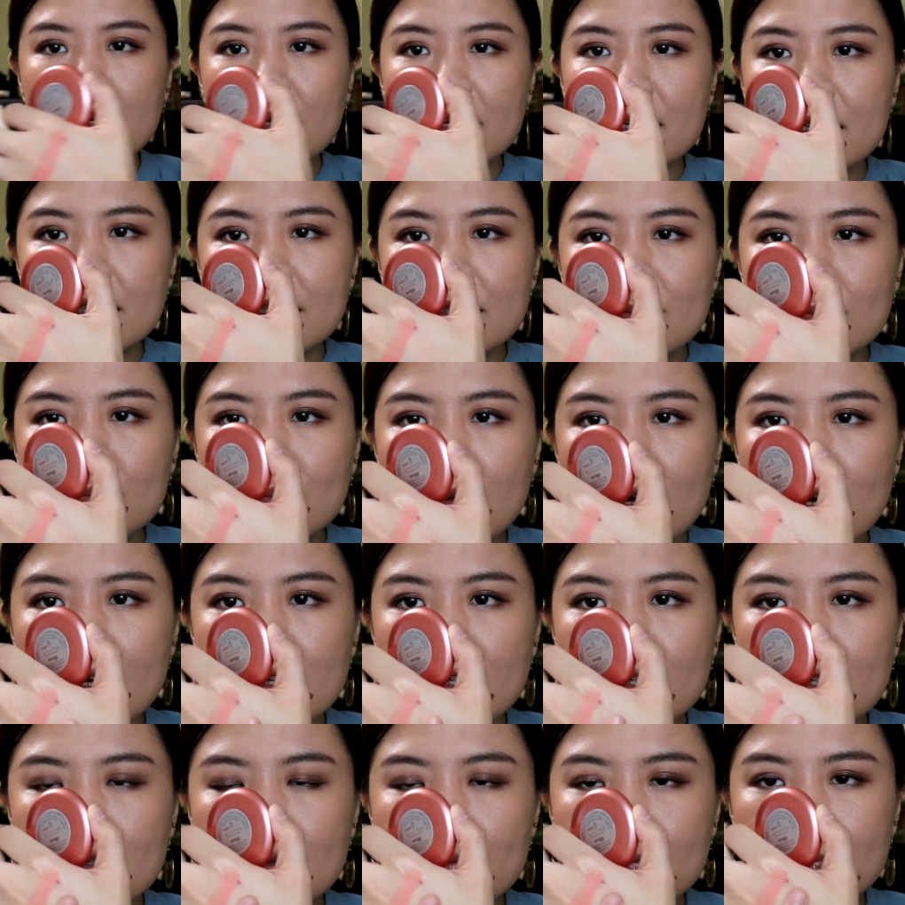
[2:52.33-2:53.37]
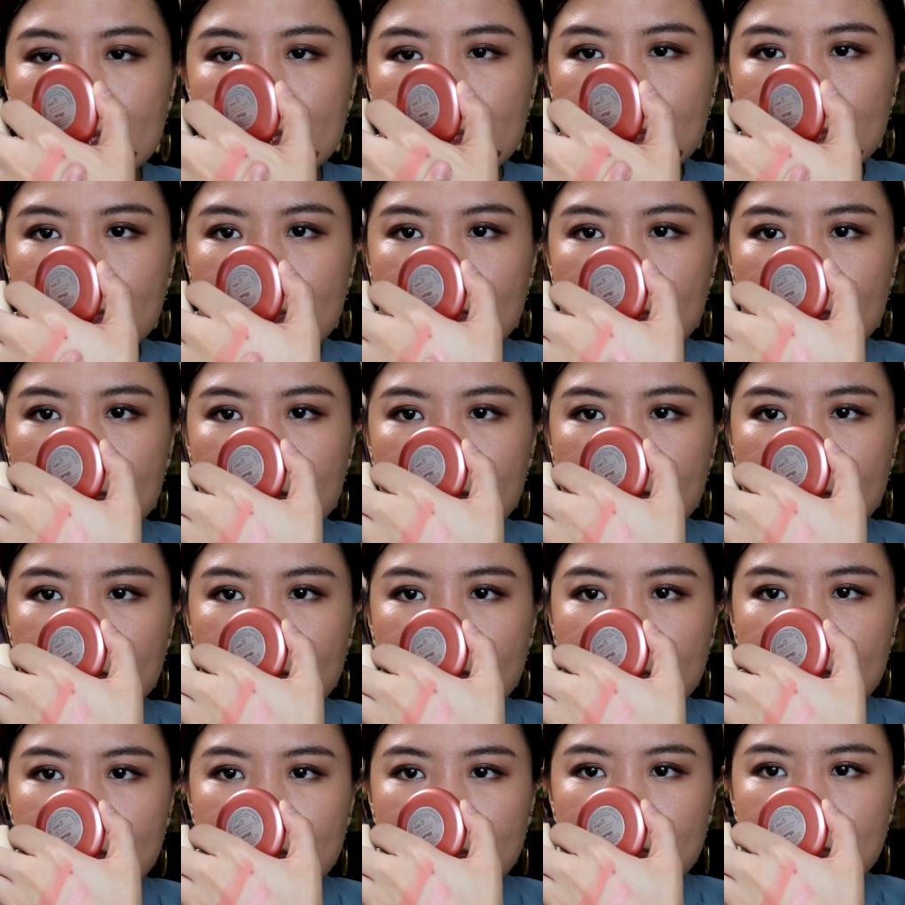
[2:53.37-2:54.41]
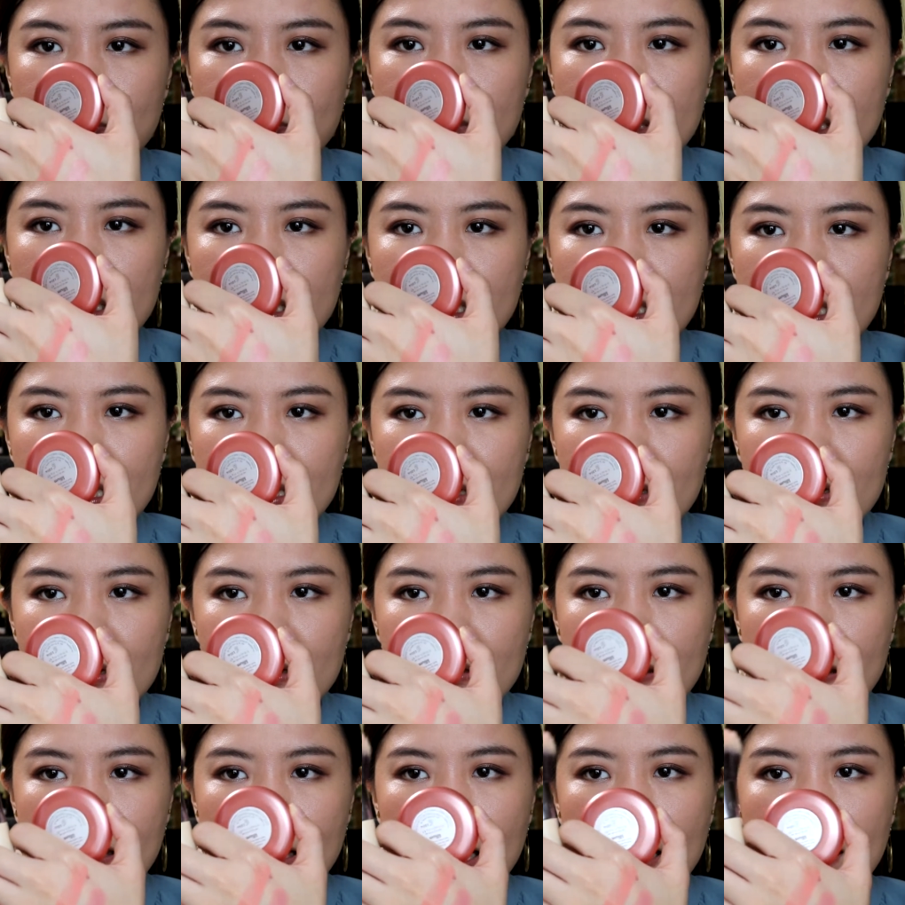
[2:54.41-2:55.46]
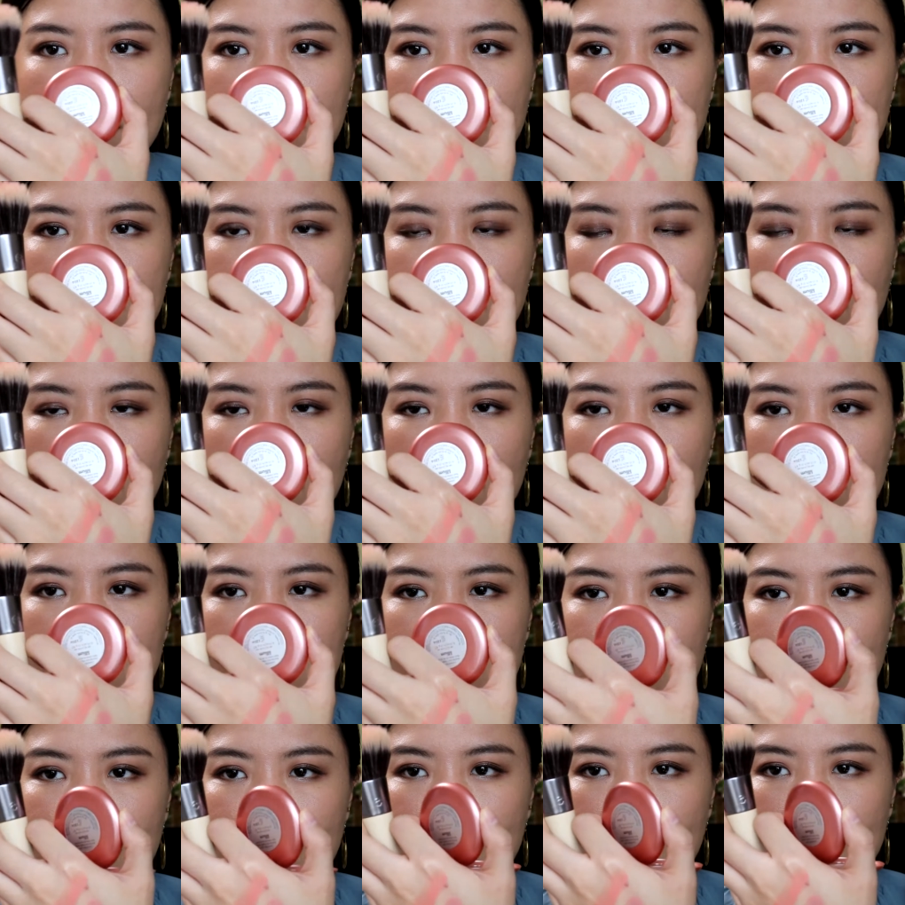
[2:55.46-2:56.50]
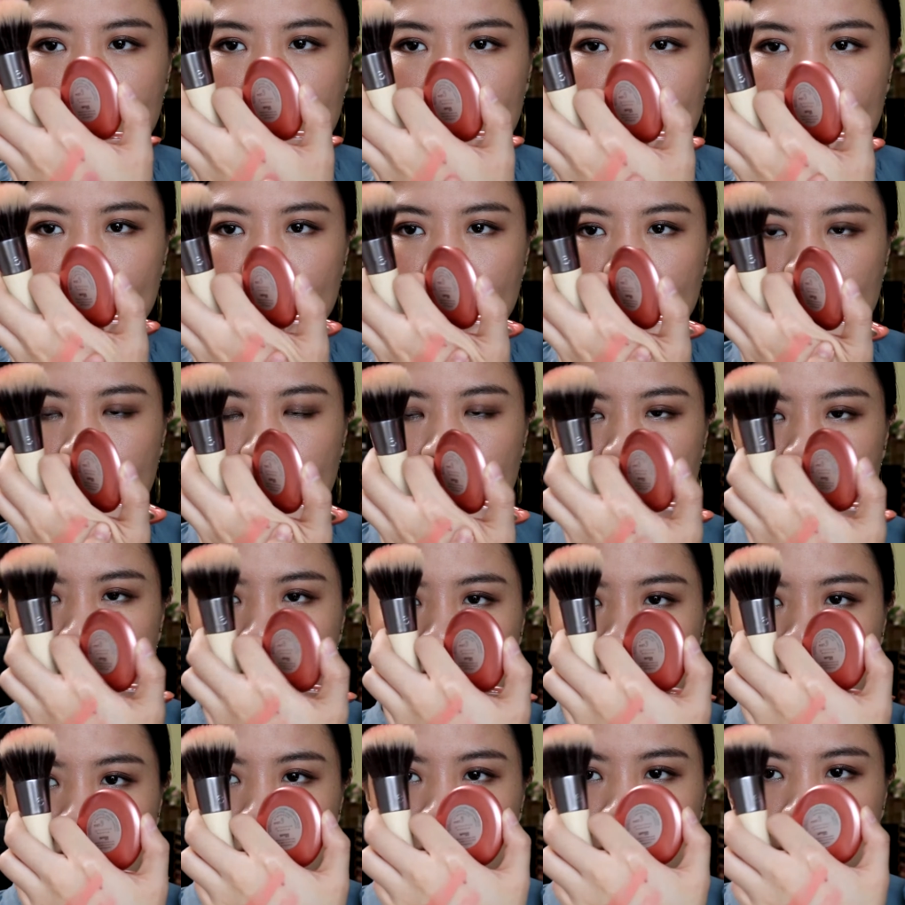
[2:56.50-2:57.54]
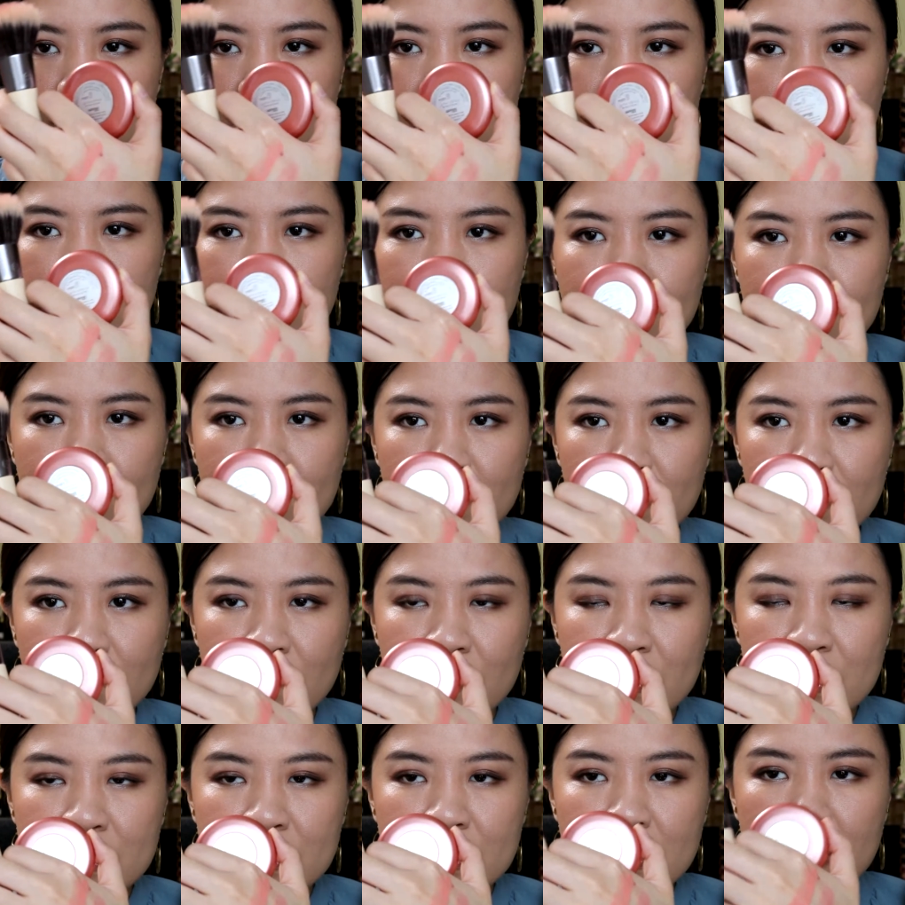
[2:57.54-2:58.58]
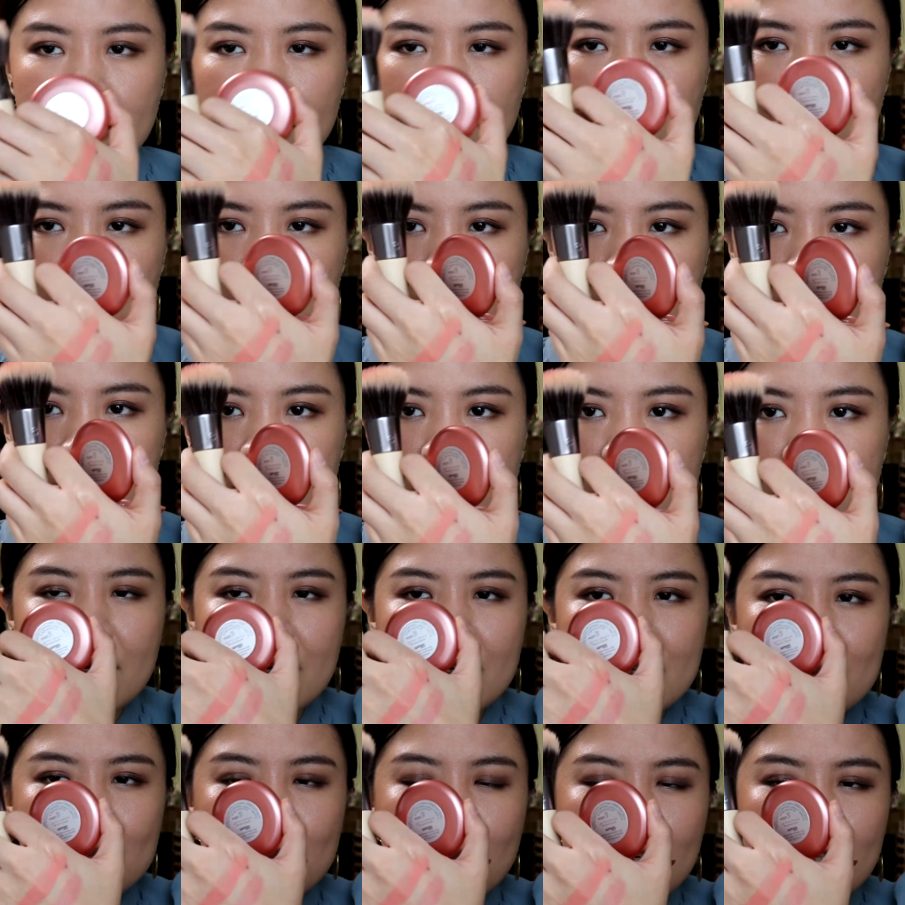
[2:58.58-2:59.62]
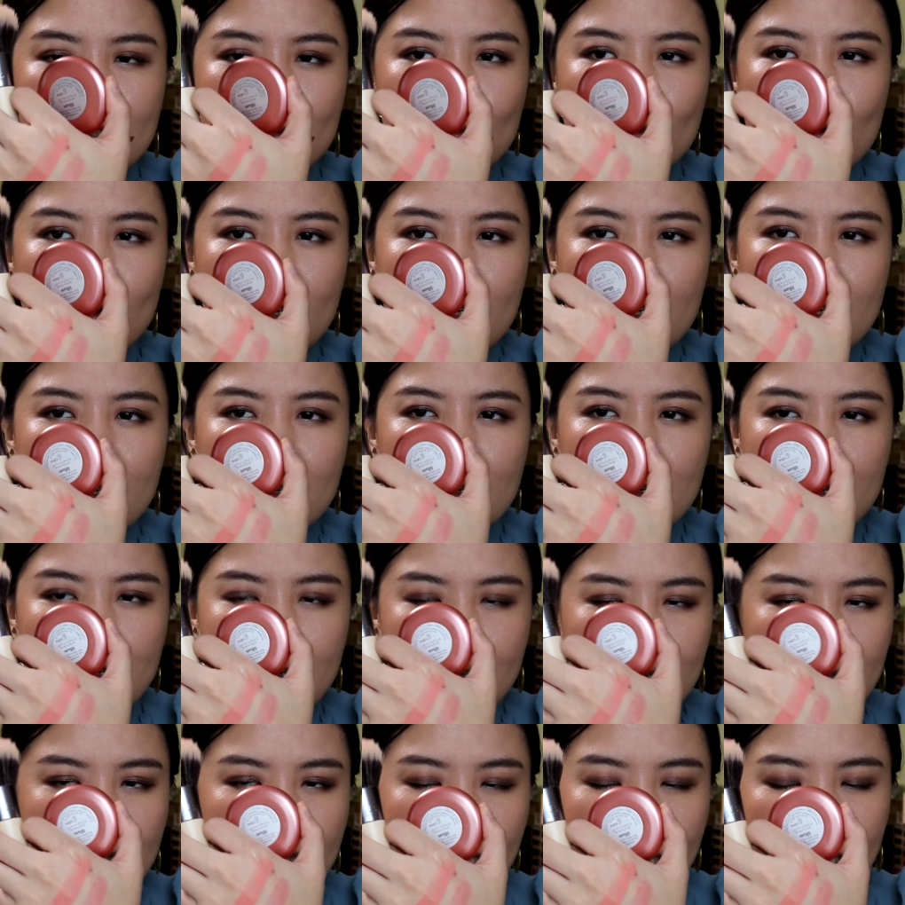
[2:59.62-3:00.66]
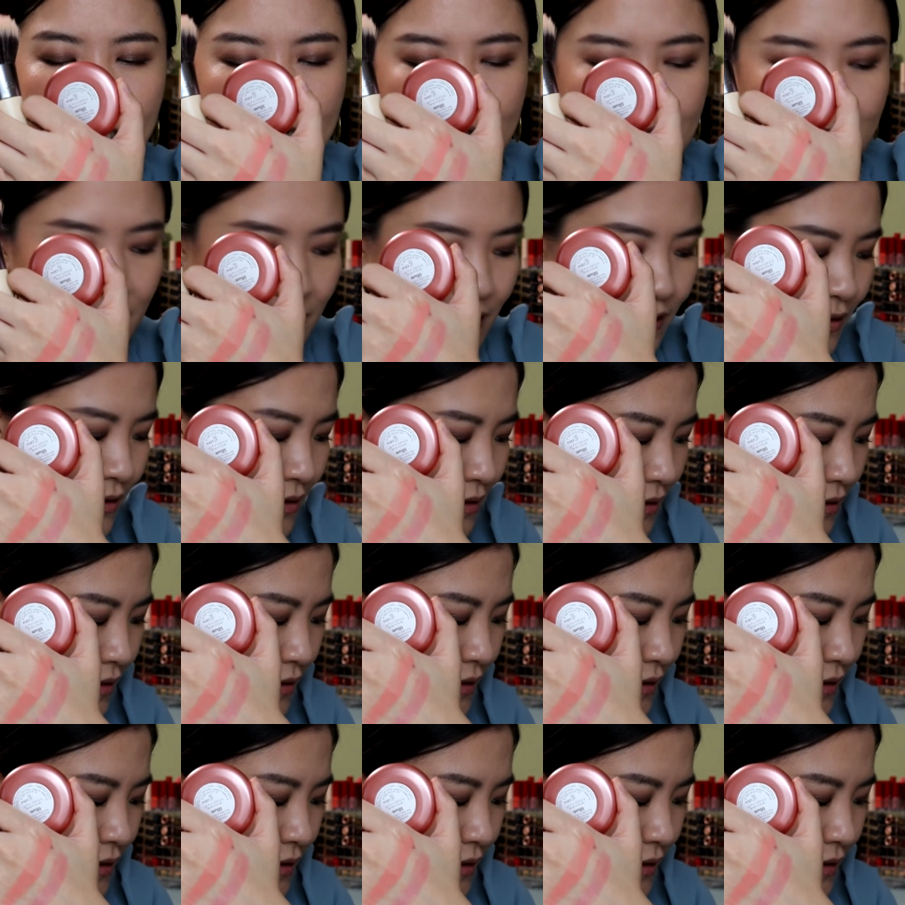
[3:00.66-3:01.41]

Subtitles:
It's much pinkier than the color we used previously. It's much more like a